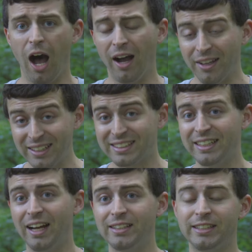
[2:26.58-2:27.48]
Uh, it's
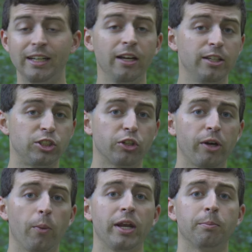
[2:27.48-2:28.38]
an idea, it's a
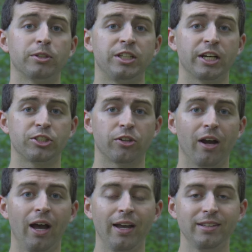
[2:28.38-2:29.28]
great way to protect
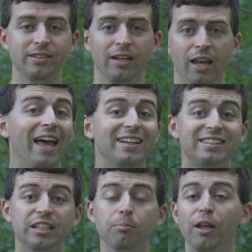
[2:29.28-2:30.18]
your eyes, and at
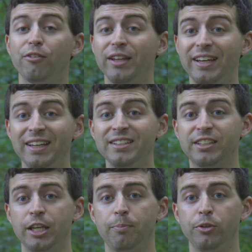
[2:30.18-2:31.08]
some level it is
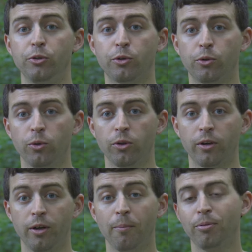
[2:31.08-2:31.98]
keeping you
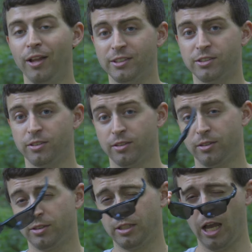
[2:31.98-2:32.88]
cooler, plus
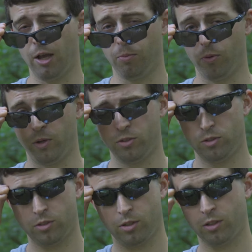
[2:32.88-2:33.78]
style points.